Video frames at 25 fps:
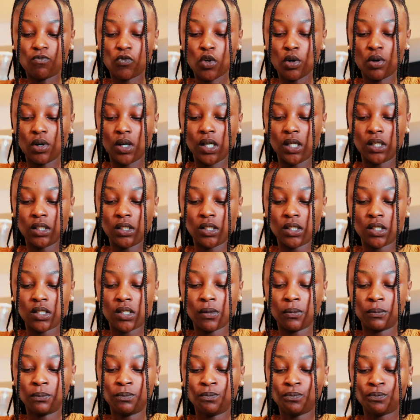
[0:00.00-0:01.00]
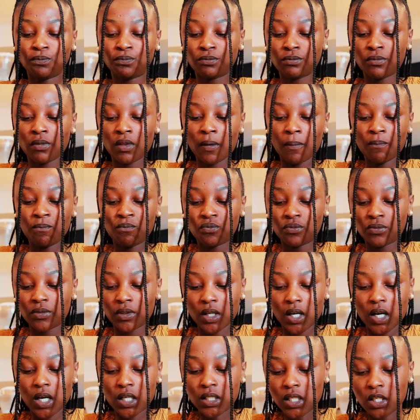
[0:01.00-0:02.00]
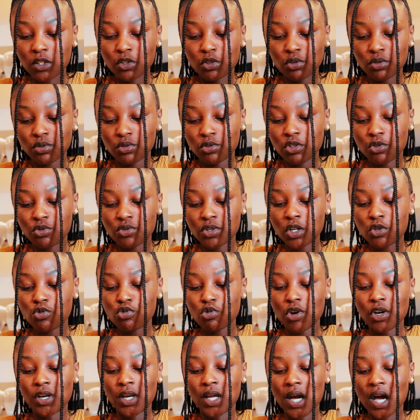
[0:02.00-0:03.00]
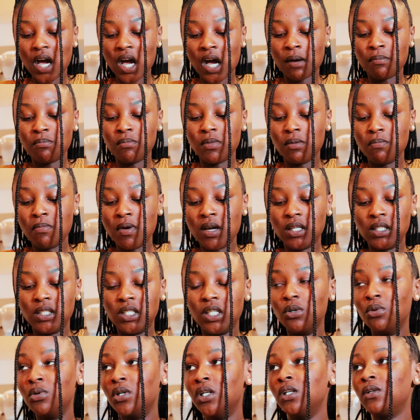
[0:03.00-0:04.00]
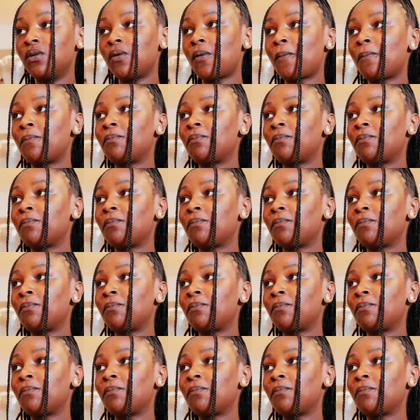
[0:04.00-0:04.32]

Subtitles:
No worries. Acha, ndio tuone Abby by the way.